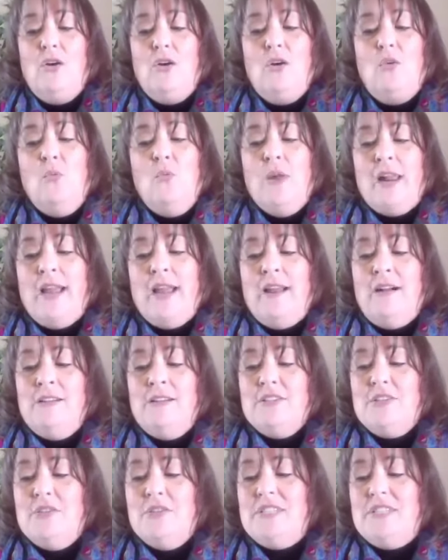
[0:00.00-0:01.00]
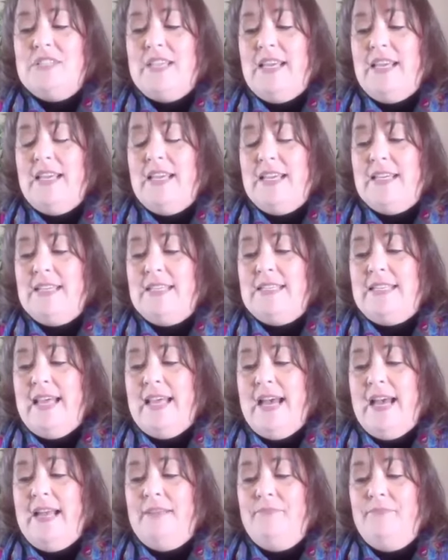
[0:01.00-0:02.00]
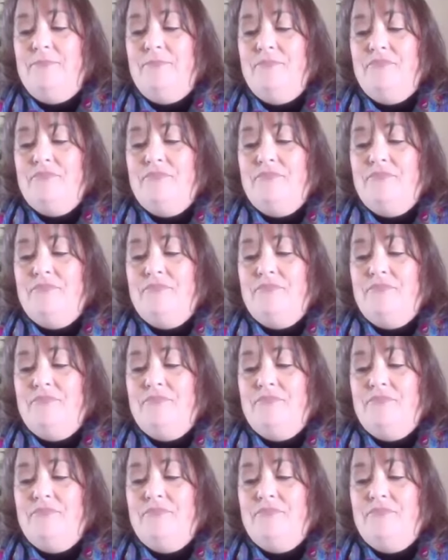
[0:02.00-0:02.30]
What I also see is that